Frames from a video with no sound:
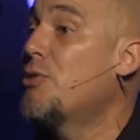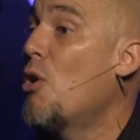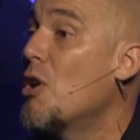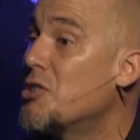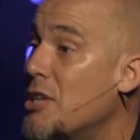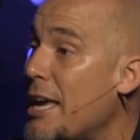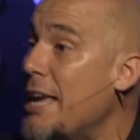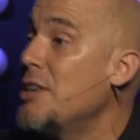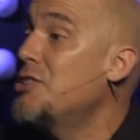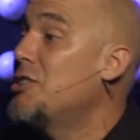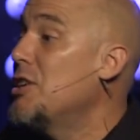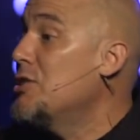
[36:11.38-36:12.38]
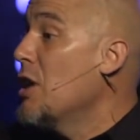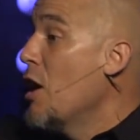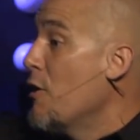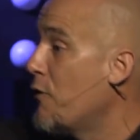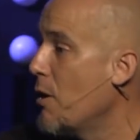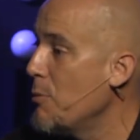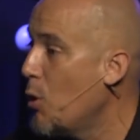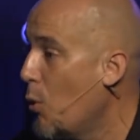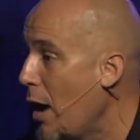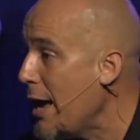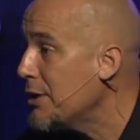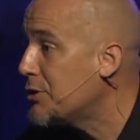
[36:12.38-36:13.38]
far as the east is from the
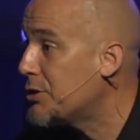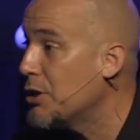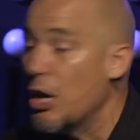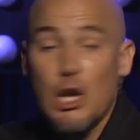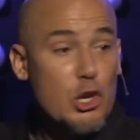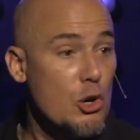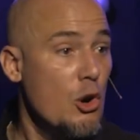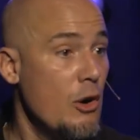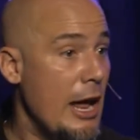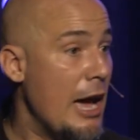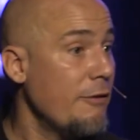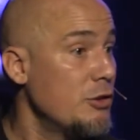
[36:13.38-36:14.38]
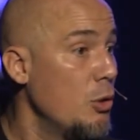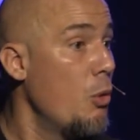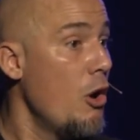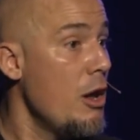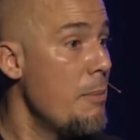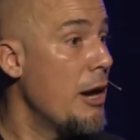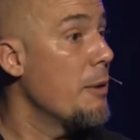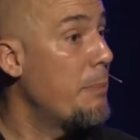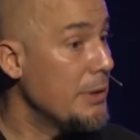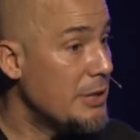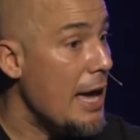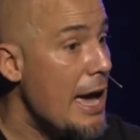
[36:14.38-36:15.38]
west. You don't have to worry about it.
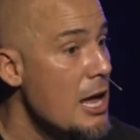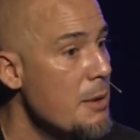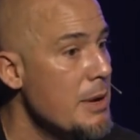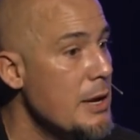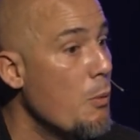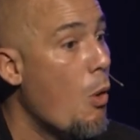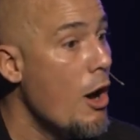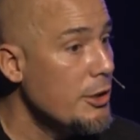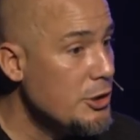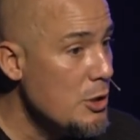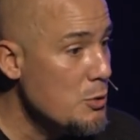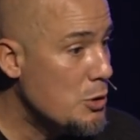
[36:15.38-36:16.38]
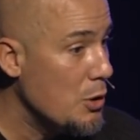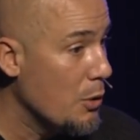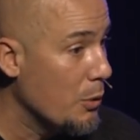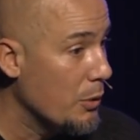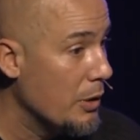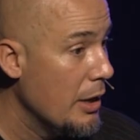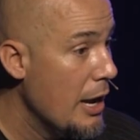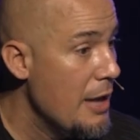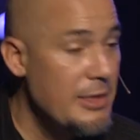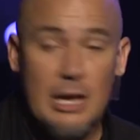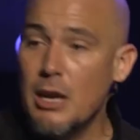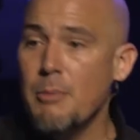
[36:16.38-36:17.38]
But the enemy wants you to.
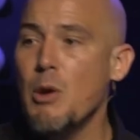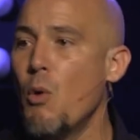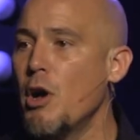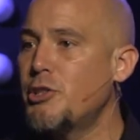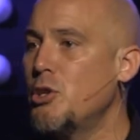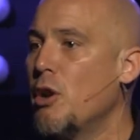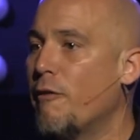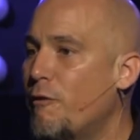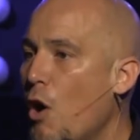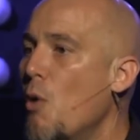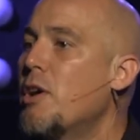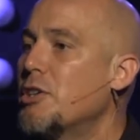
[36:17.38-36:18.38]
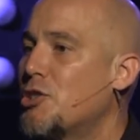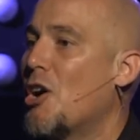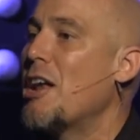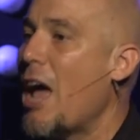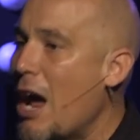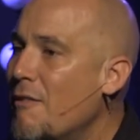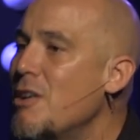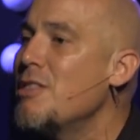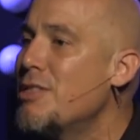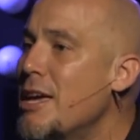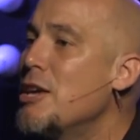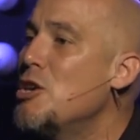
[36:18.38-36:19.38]
The enemy wants you to focus on
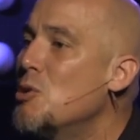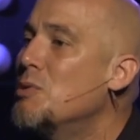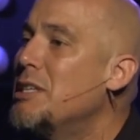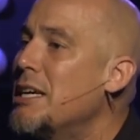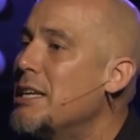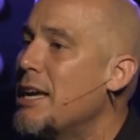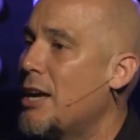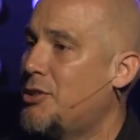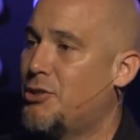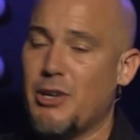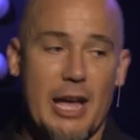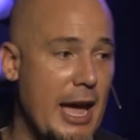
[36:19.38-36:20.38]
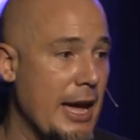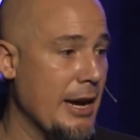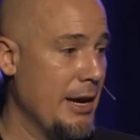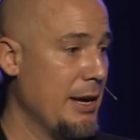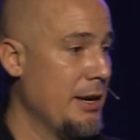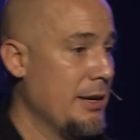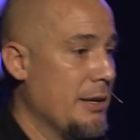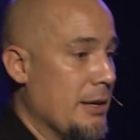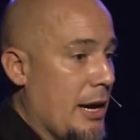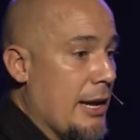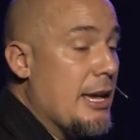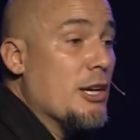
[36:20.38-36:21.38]
everything you did yesterday.
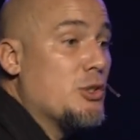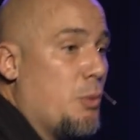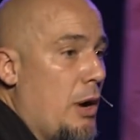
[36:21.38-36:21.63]
And guess